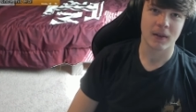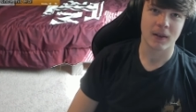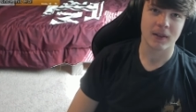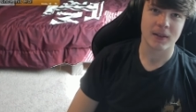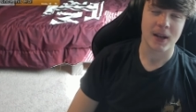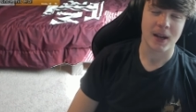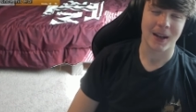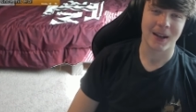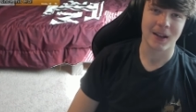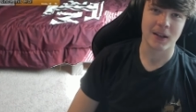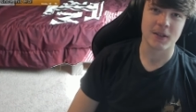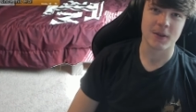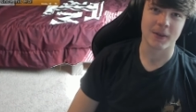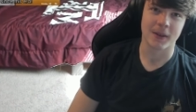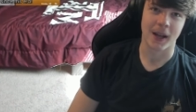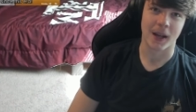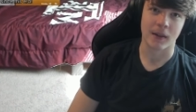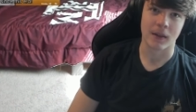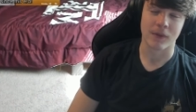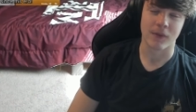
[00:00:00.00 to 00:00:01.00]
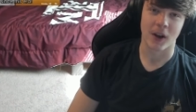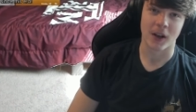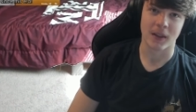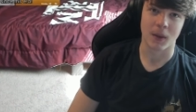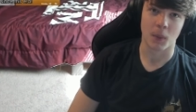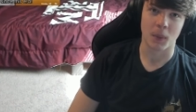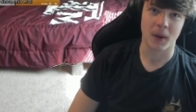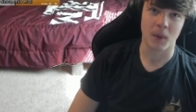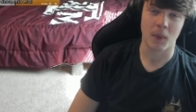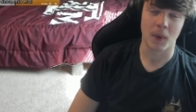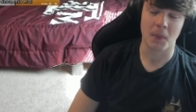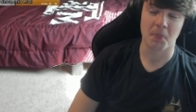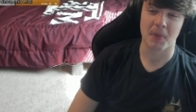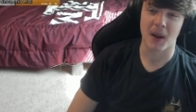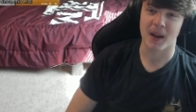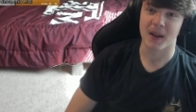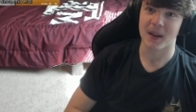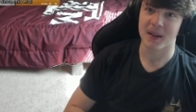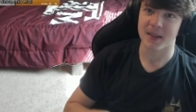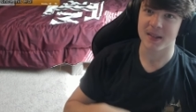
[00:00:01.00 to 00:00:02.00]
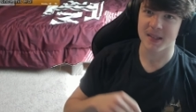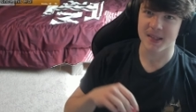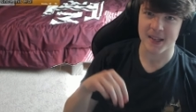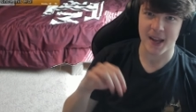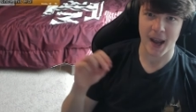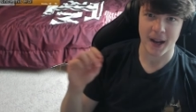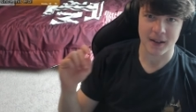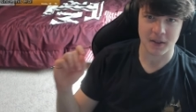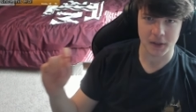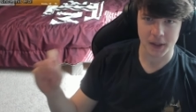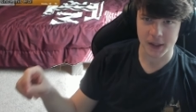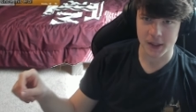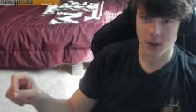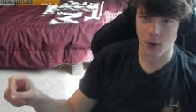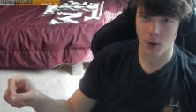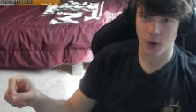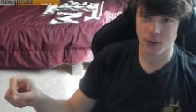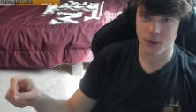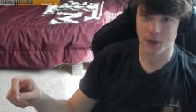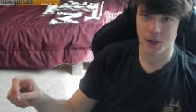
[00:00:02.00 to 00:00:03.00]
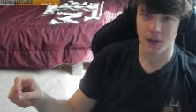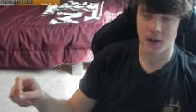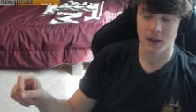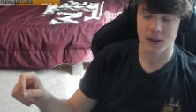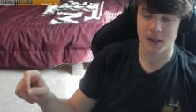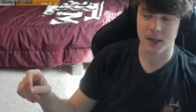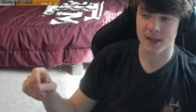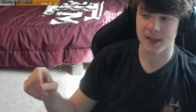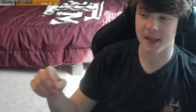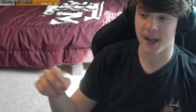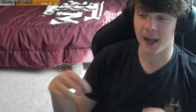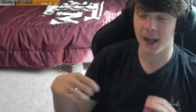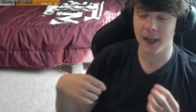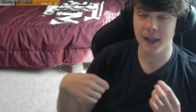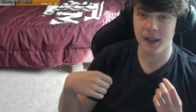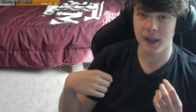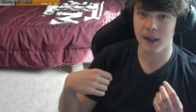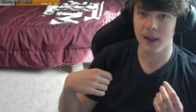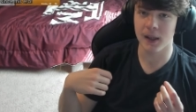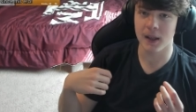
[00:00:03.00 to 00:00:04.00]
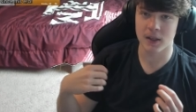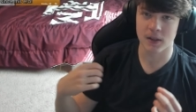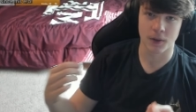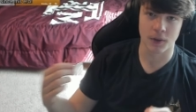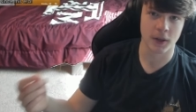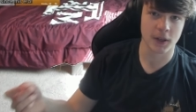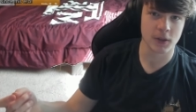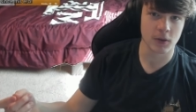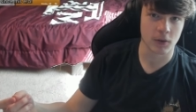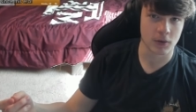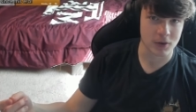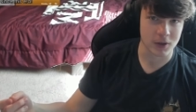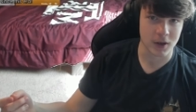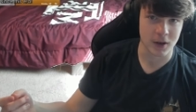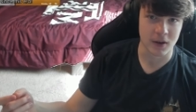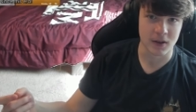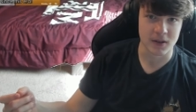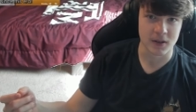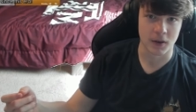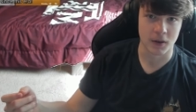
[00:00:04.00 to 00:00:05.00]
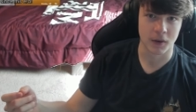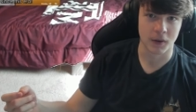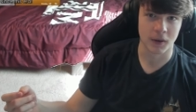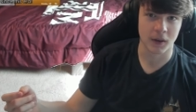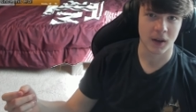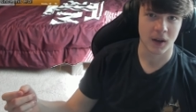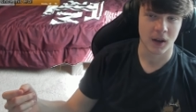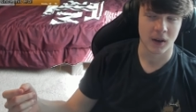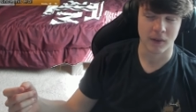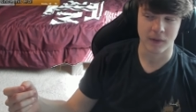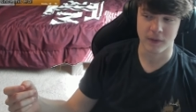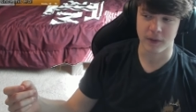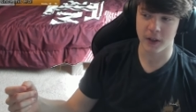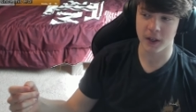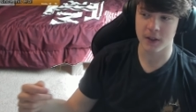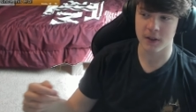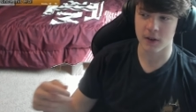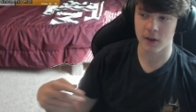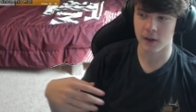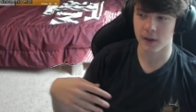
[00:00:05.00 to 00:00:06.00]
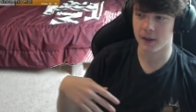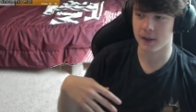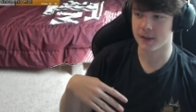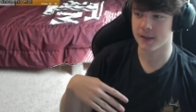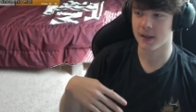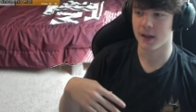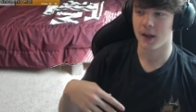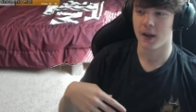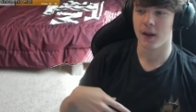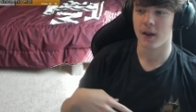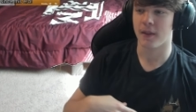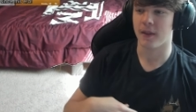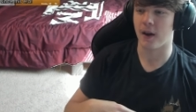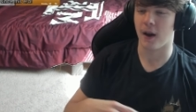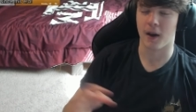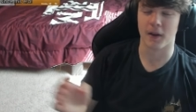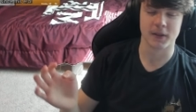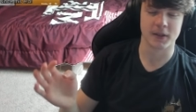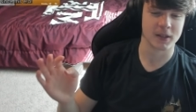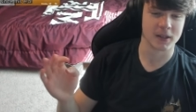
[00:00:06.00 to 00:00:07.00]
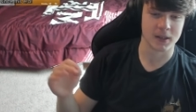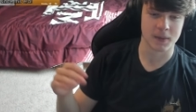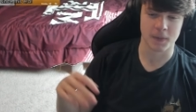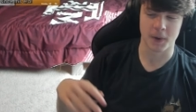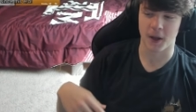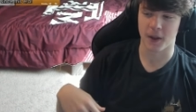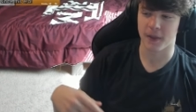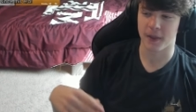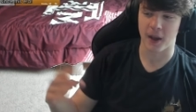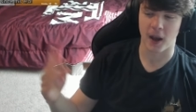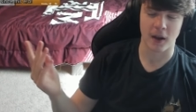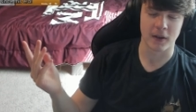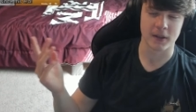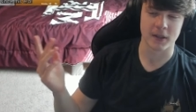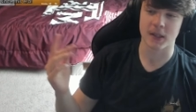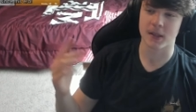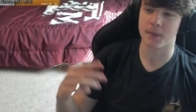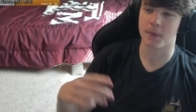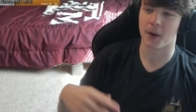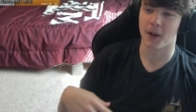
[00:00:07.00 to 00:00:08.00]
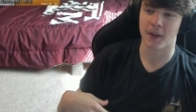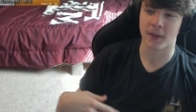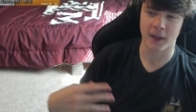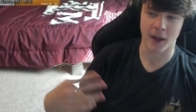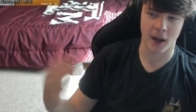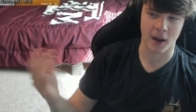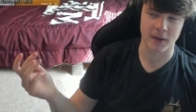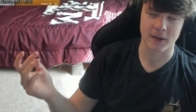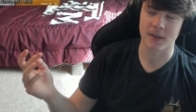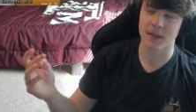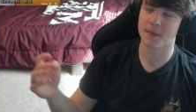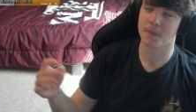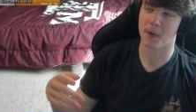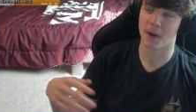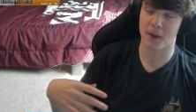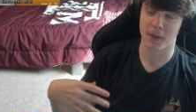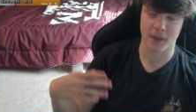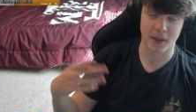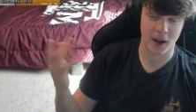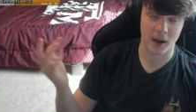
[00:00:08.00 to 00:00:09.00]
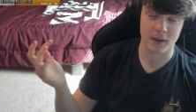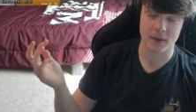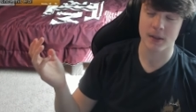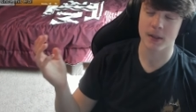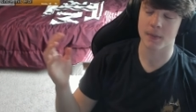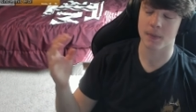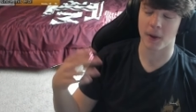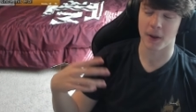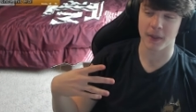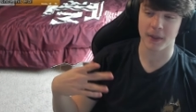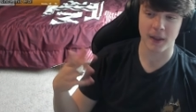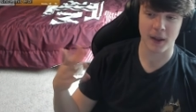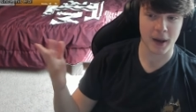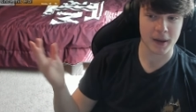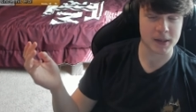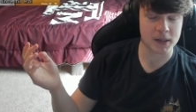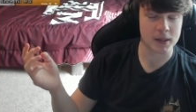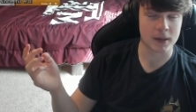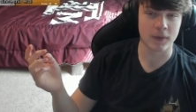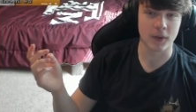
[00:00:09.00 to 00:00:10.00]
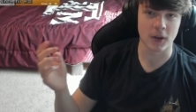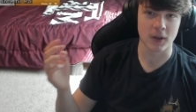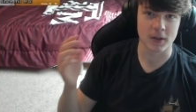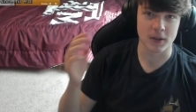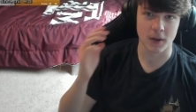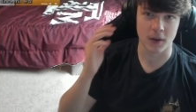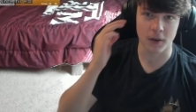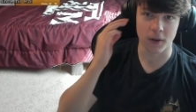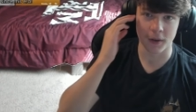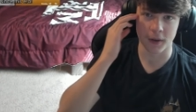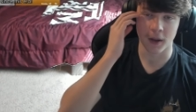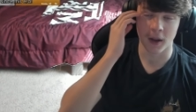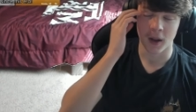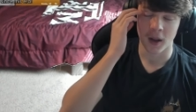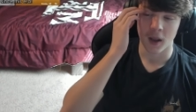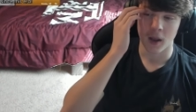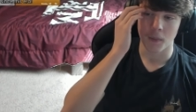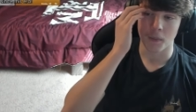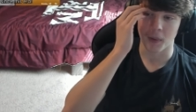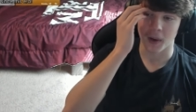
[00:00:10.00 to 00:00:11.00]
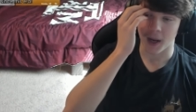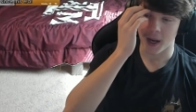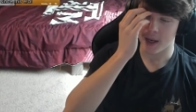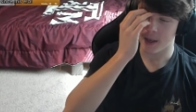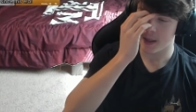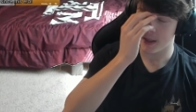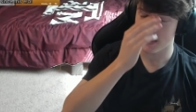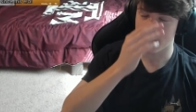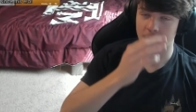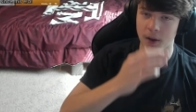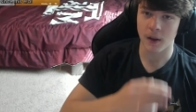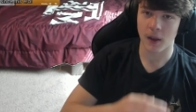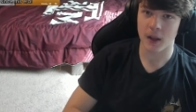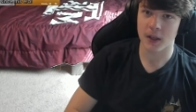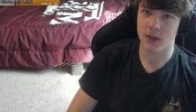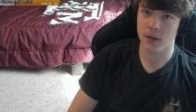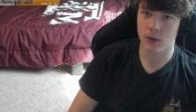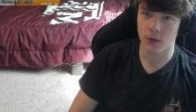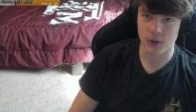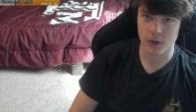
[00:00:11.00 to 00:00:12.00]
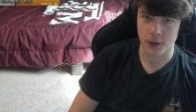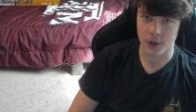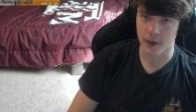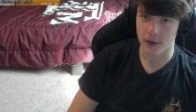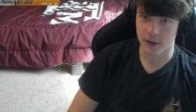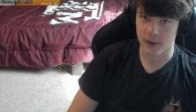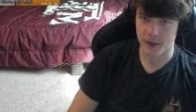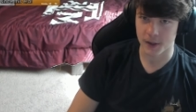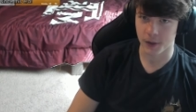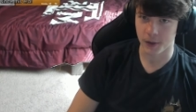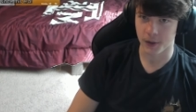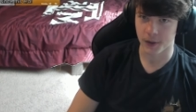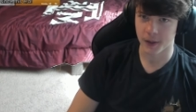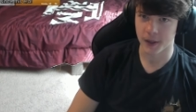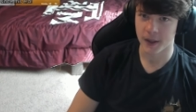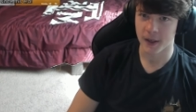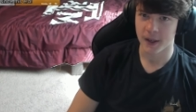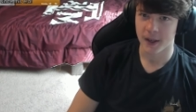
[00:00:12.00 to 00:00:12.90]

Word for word: taking into account the fact that we went back exactly 200 years cuz Andy is only 200 years old. Victor is thousands upon thousands upon thousands upon thousands upon thousands of years old, but Andy is only like 200 years old.